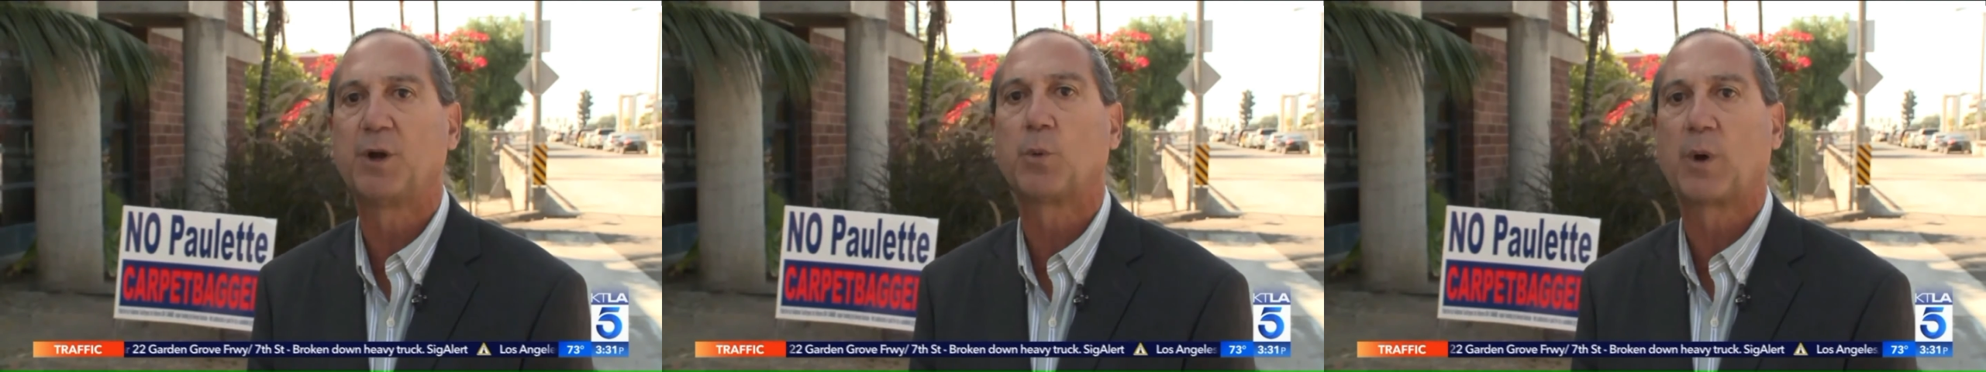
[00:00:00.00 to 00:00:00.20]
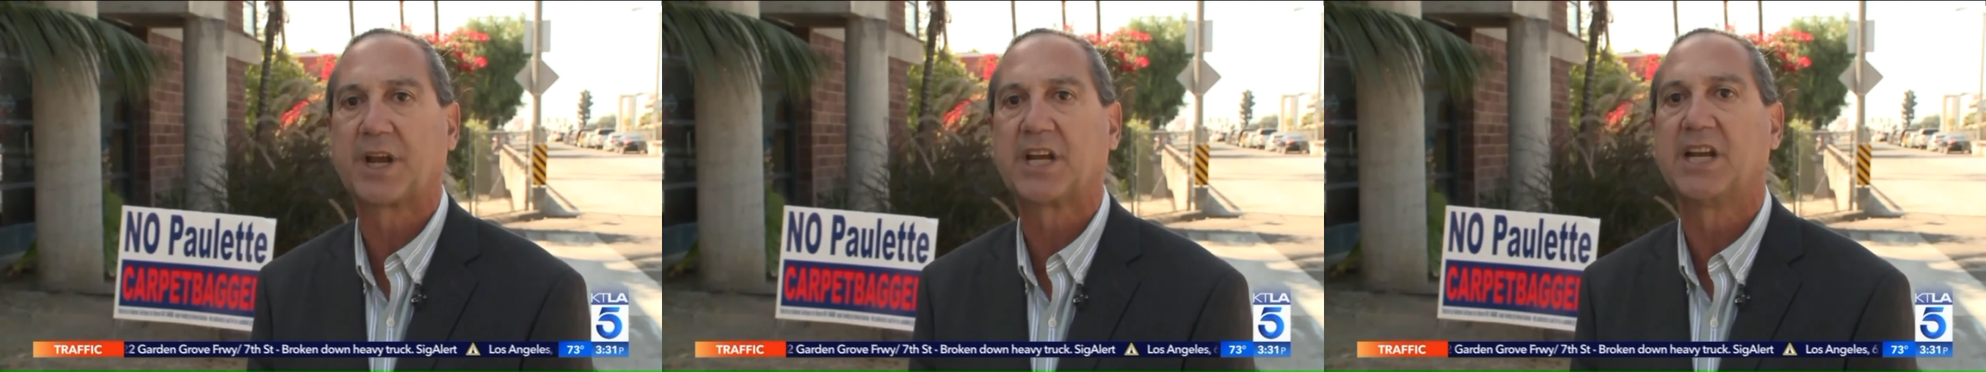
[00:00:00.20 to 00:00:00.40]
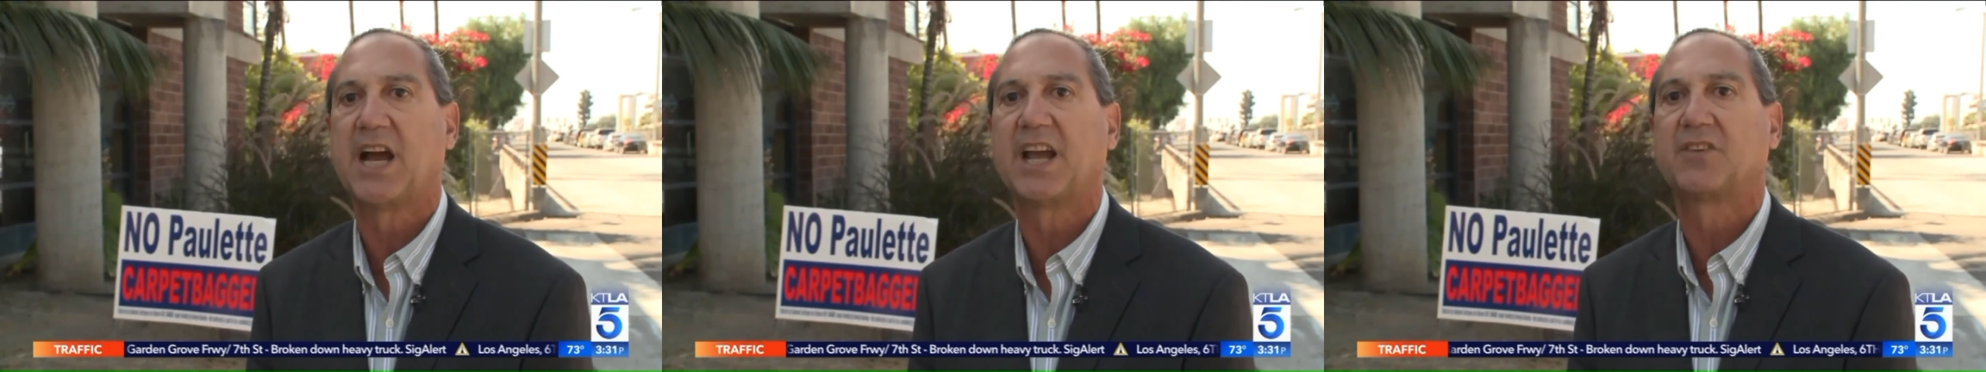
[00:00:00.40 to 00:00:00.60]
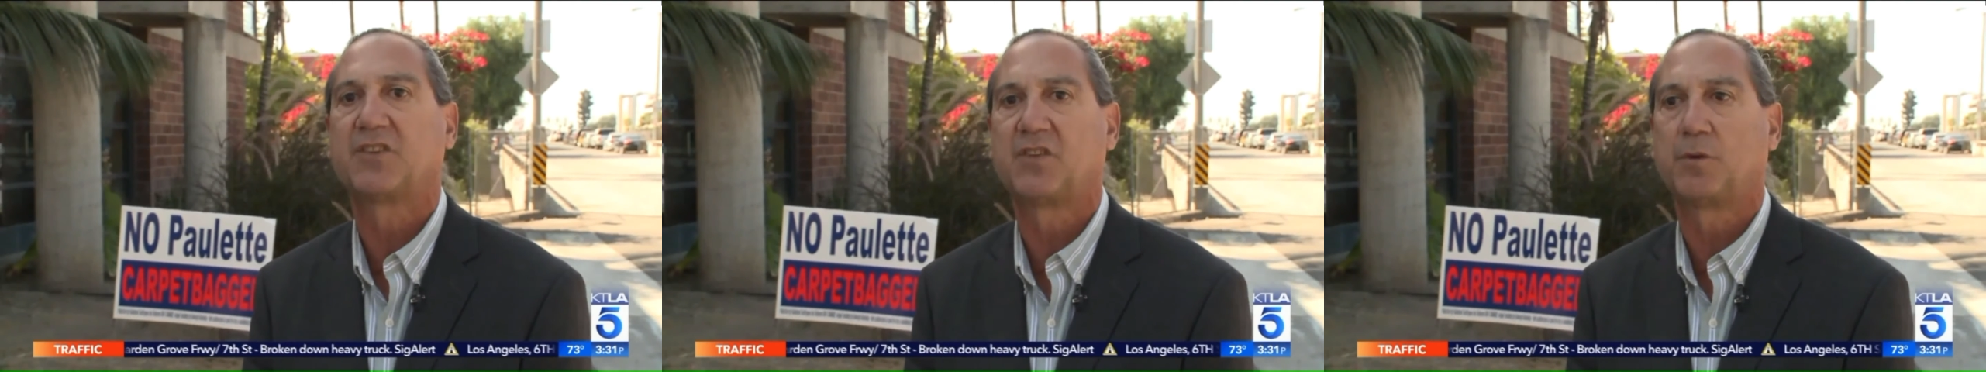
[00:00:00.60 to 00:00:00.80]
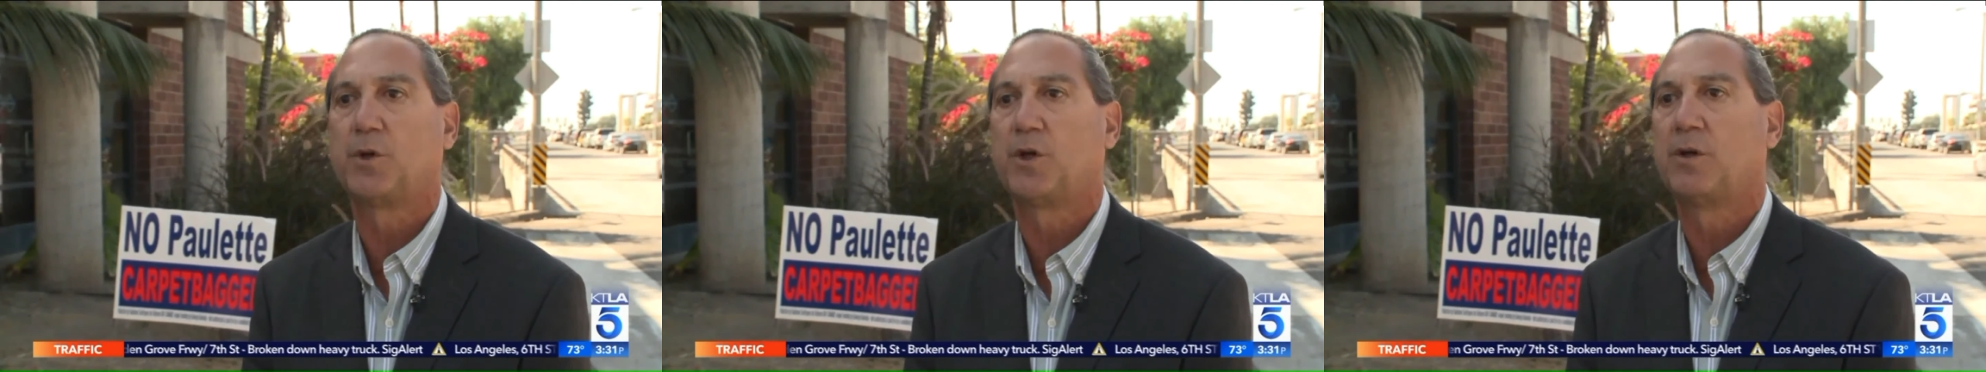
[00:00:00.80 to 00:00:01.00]

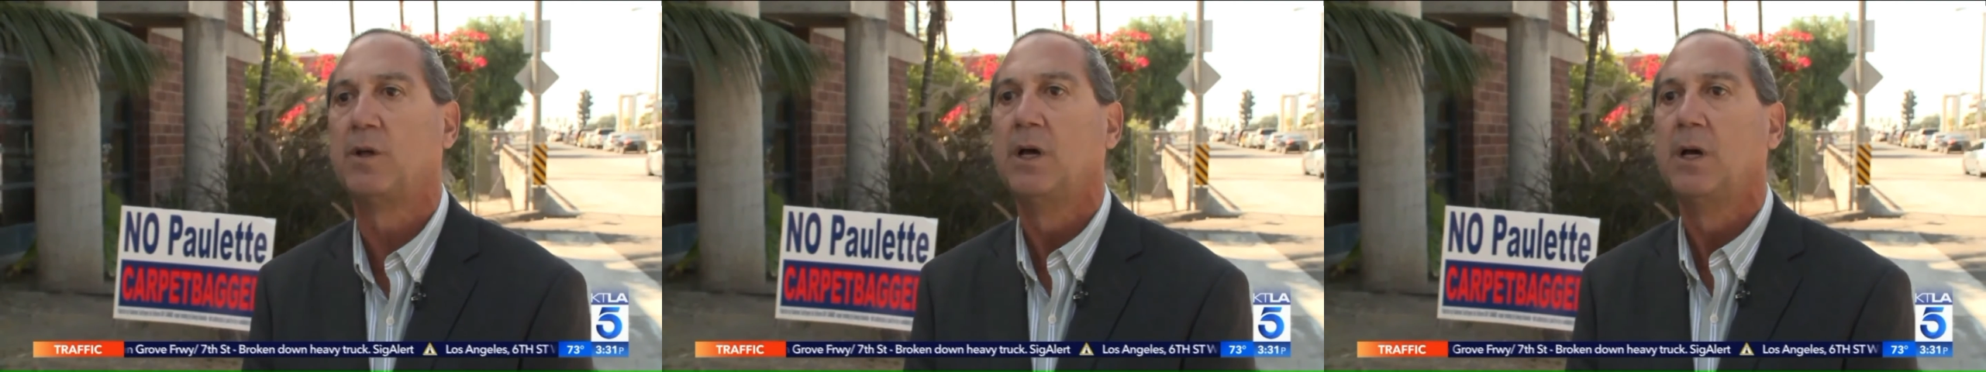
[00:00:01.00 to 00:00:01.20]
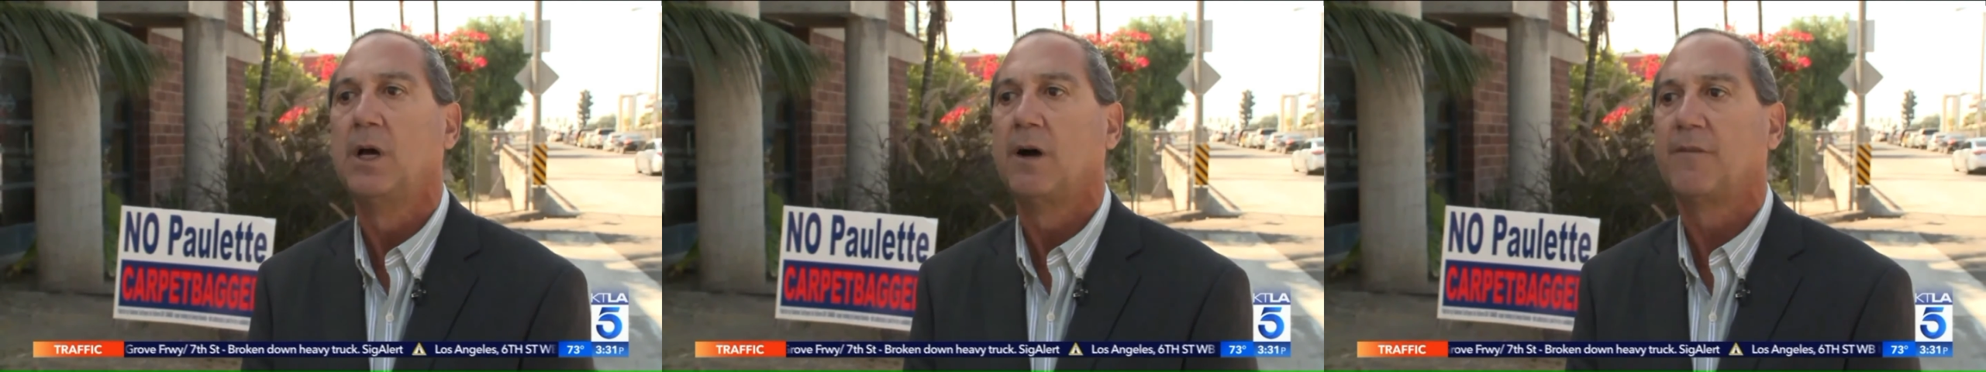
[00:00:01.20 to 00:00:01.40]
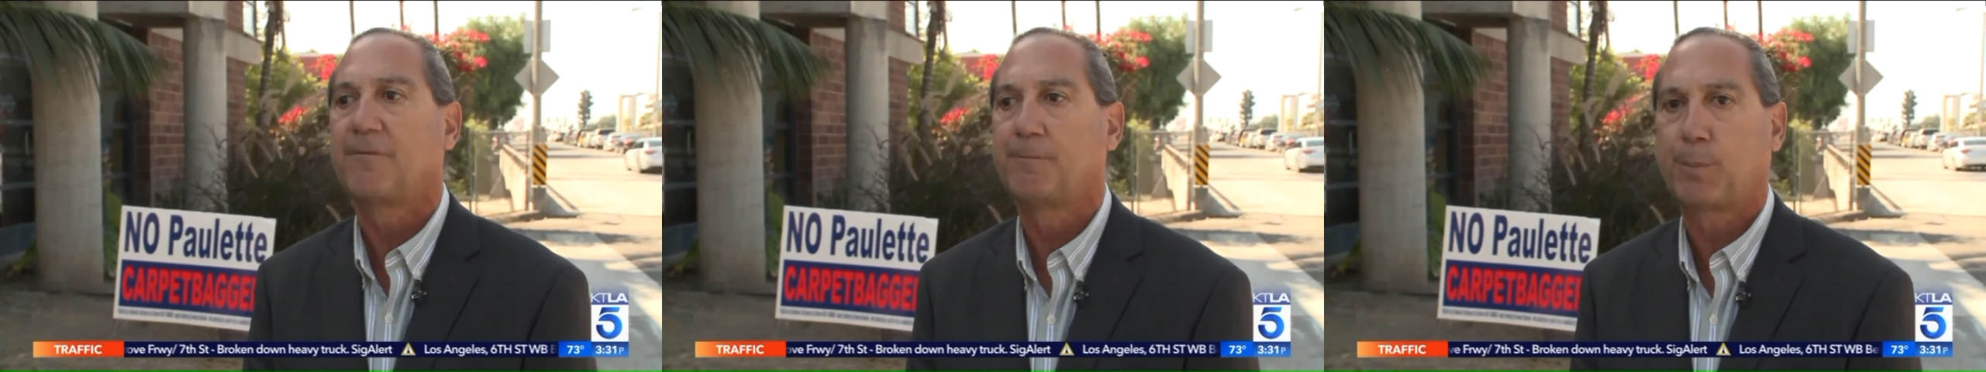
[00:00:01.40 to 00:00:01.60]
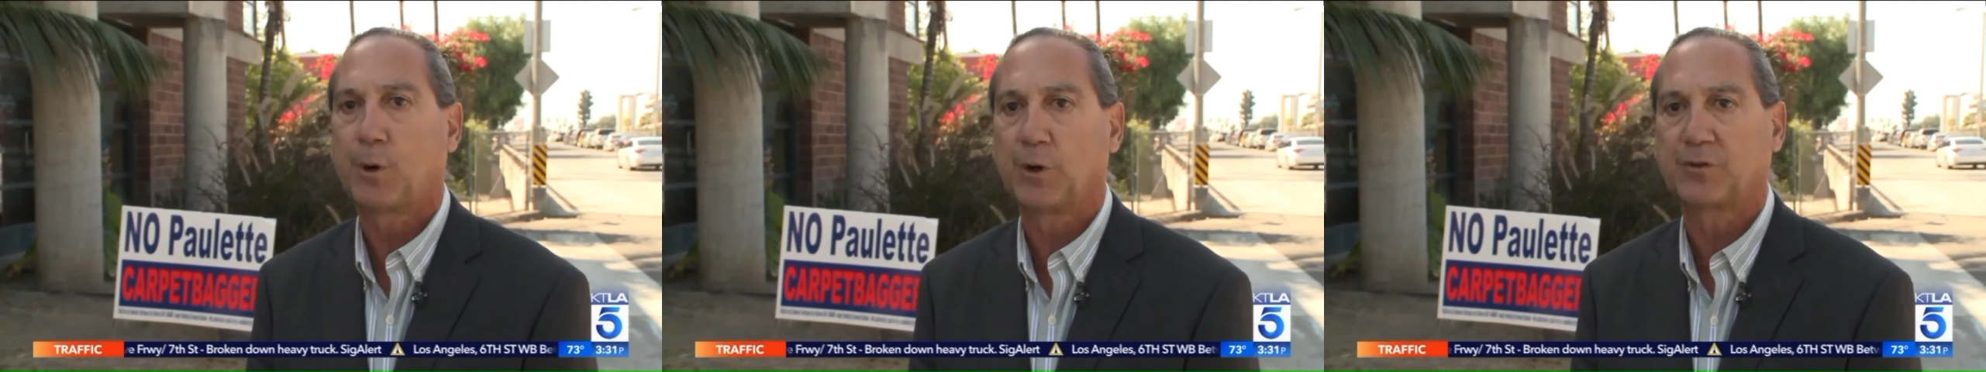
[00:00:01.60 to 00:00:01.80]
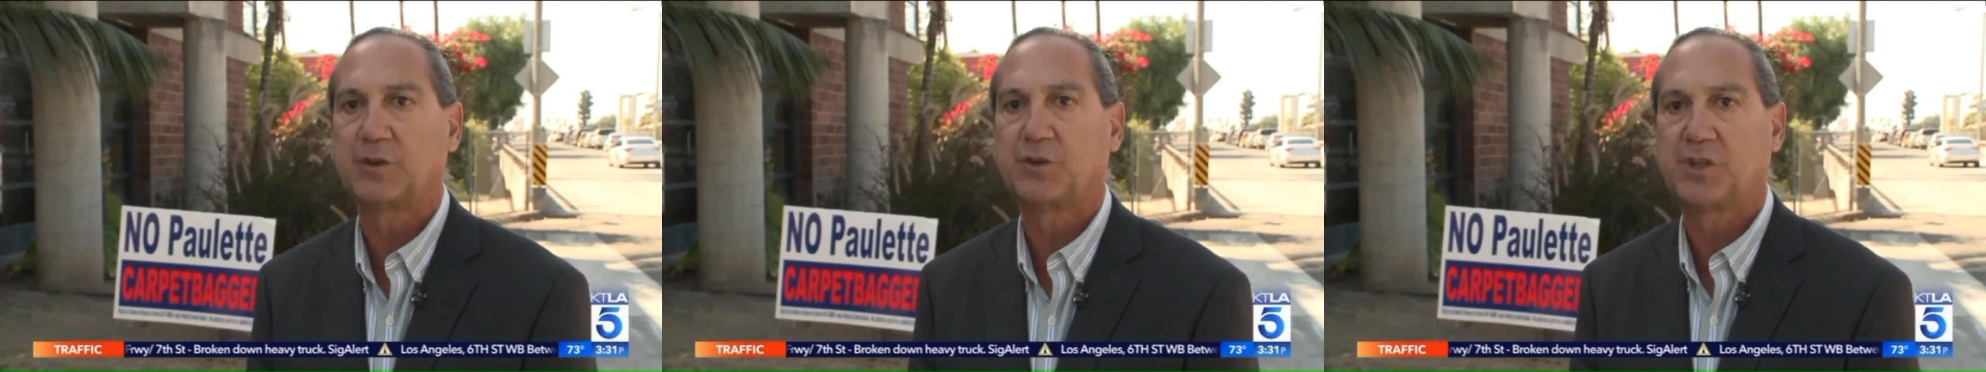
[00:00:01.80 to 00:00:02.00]
recognizable person.